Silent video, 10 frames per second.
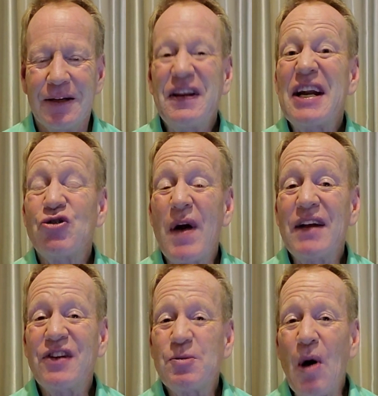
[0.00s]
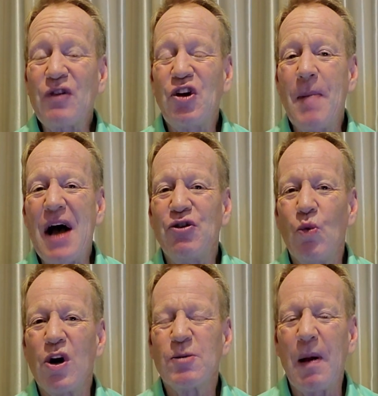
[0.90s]
Today's rant is brought to you by
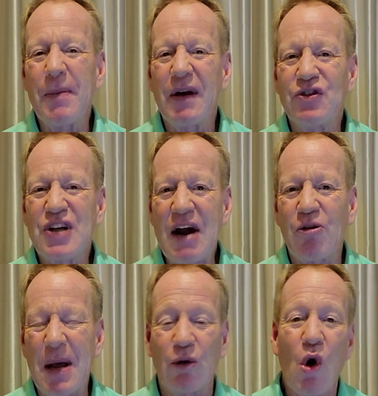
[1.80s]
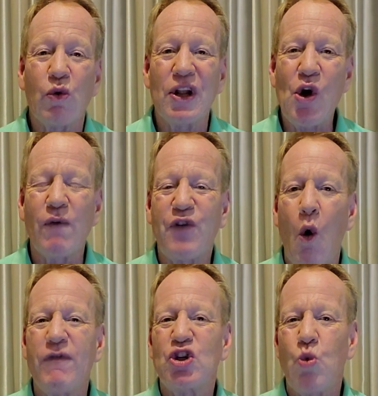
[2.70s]
New Works Plumbing of Sacramento. Locally owned for
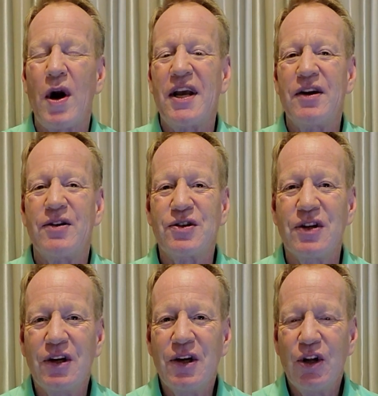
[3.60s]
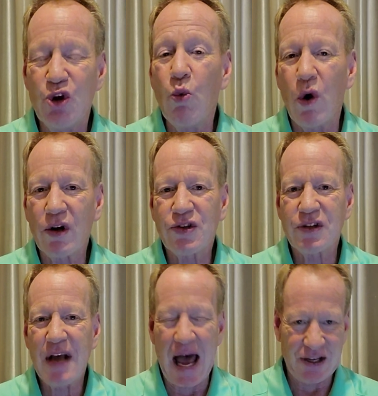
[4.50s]
over 20 years, New
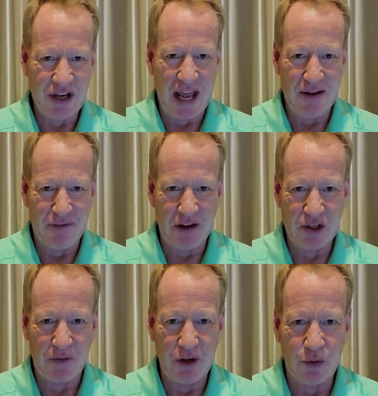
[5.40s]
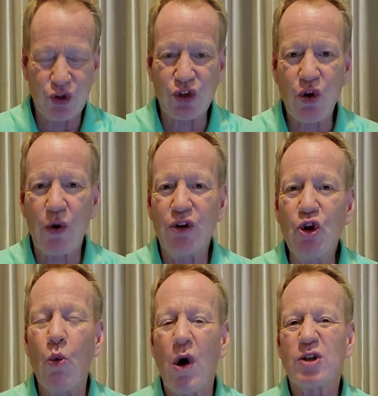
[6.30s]
Works has a fix for you. Just go to
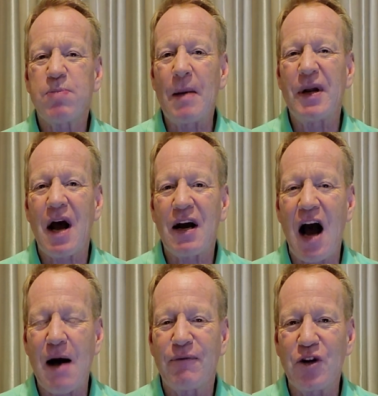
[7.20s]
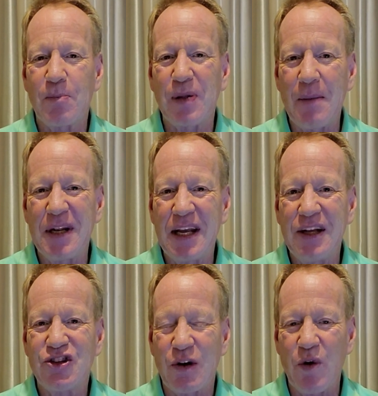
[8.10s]
newworksplumbing.com for your plumbing
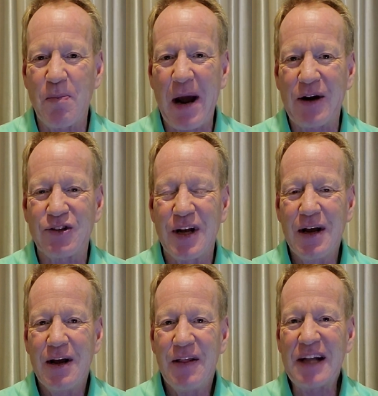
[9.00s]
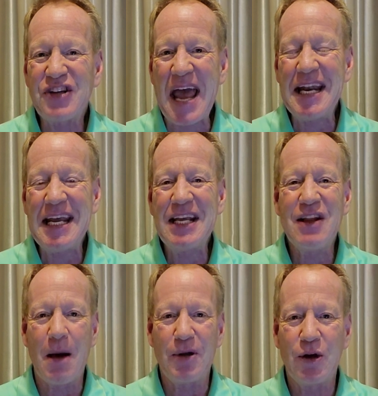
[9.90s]
needs and repairs. That's
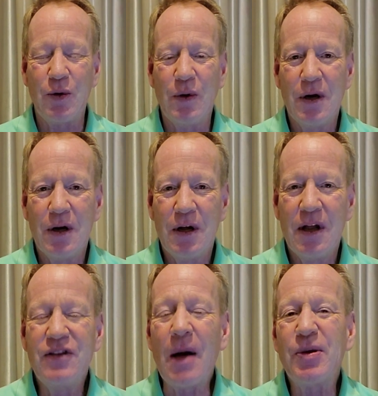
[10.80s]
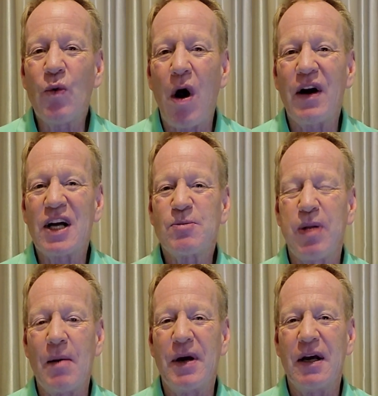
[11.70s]

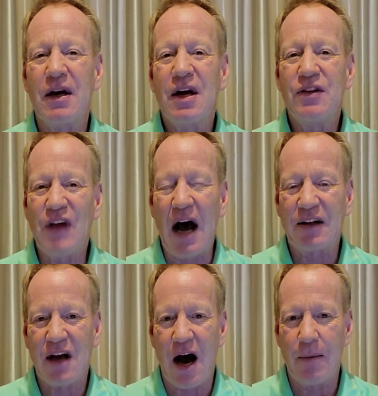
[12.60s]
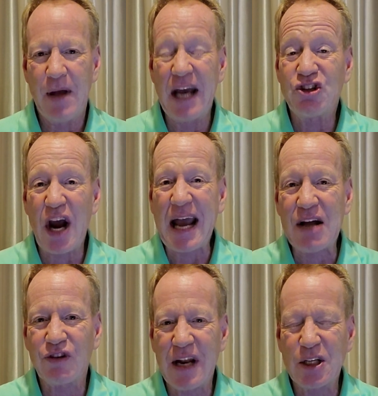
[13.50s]
newworksplumbing.com. Hey, check
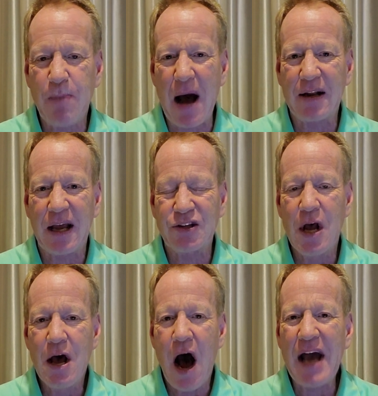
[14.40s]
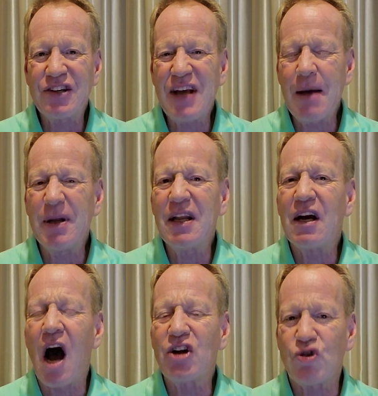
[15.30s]
out today's podcast. I examine
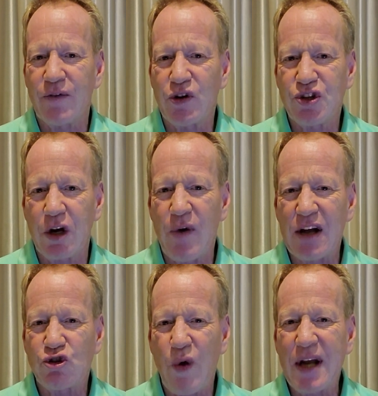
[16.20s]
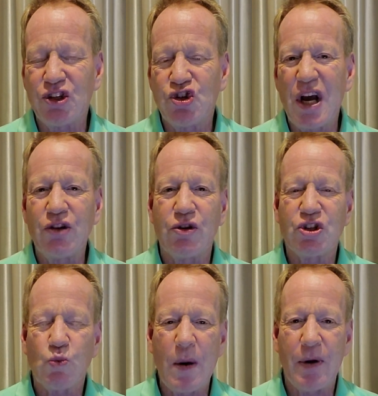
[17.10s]
the controversy around
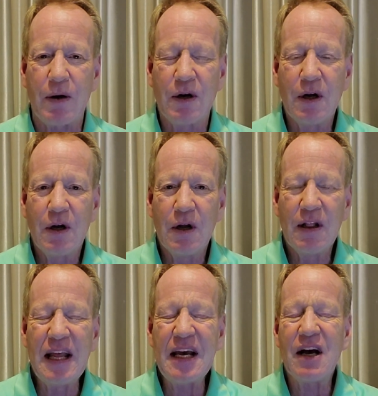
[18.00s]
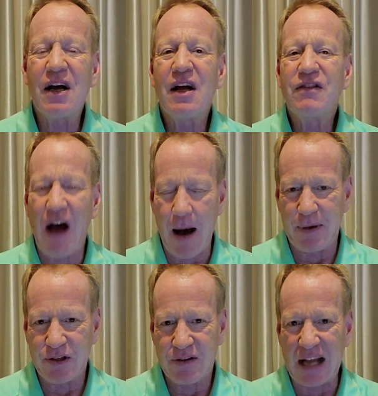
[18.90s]
transgender swimmer Leah
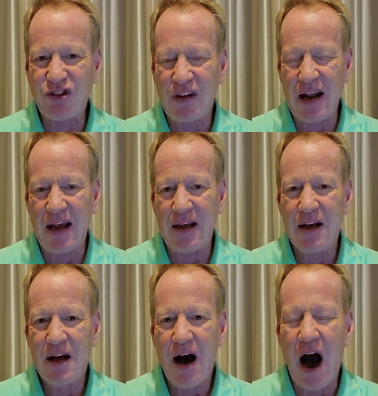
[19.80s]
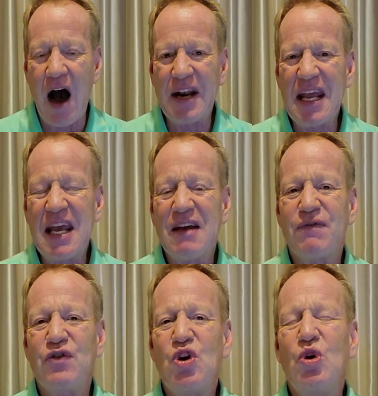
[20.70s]
Thomas. That's today on
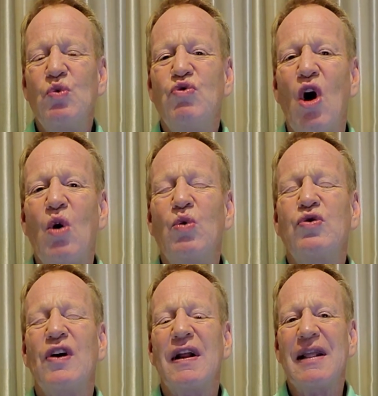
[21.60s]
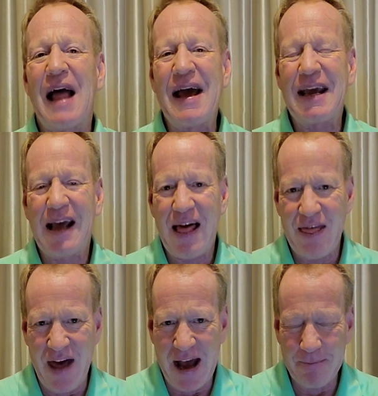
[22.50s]
If You Don't Like
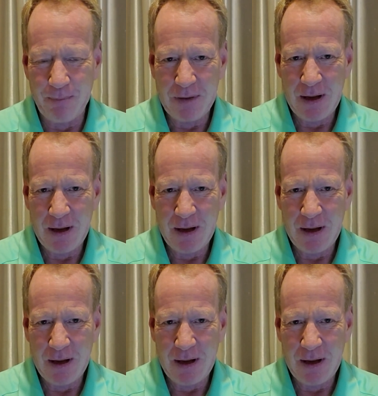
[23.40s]
That.